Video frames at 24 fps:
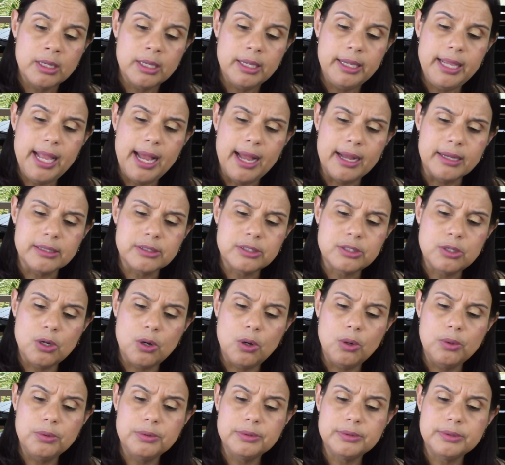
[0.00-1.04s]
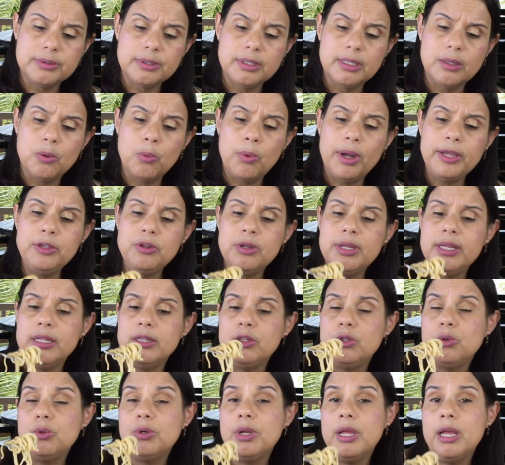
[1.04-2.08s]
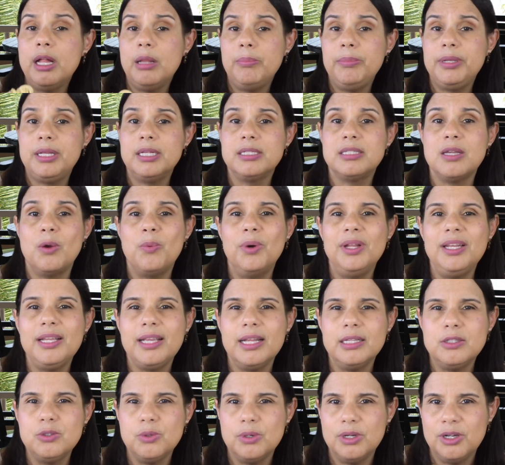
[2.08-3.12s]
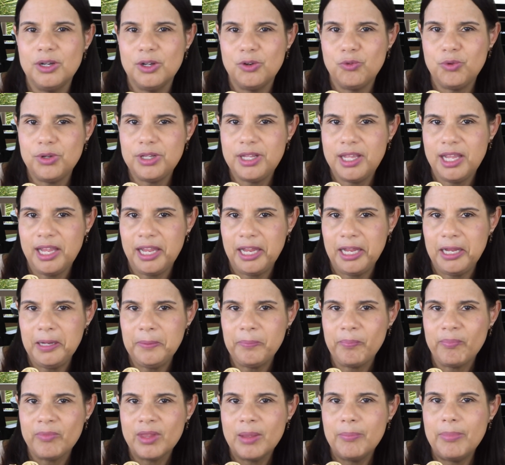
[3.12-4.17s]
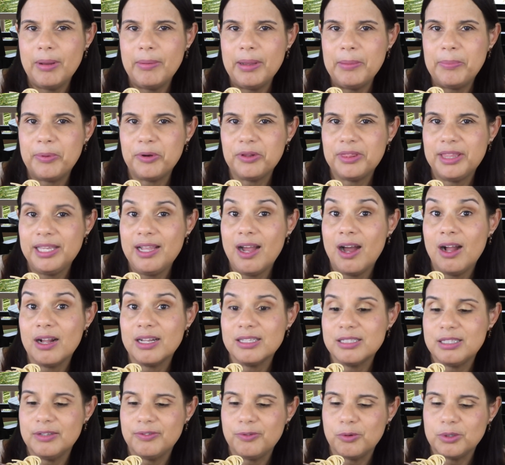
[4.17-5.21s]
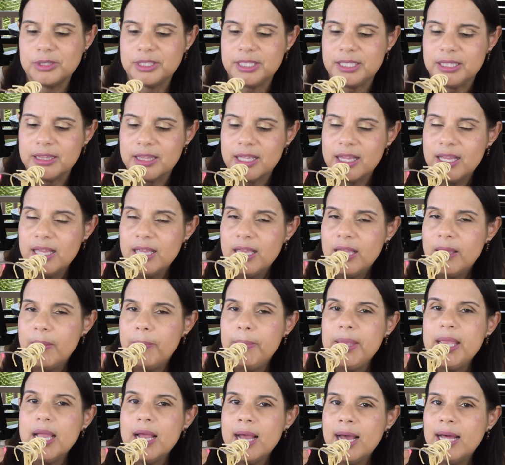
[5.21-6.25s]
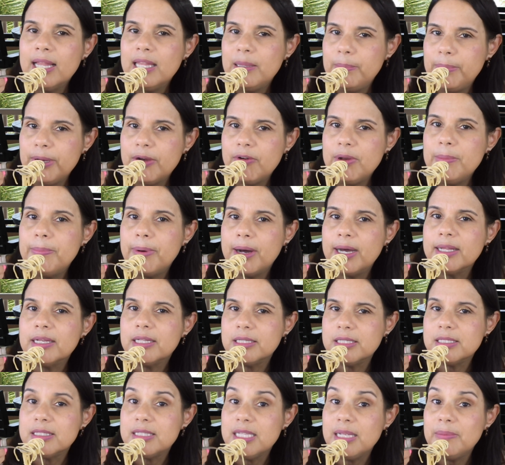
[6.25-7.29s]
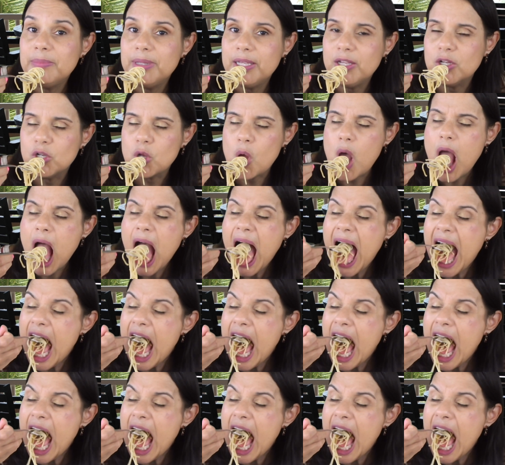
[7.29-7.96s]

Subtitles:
Yeah, so what you can do to help me, because I want to get to 100K by my birthday, August the 14th. Me and Halle Berry bond on the same day, you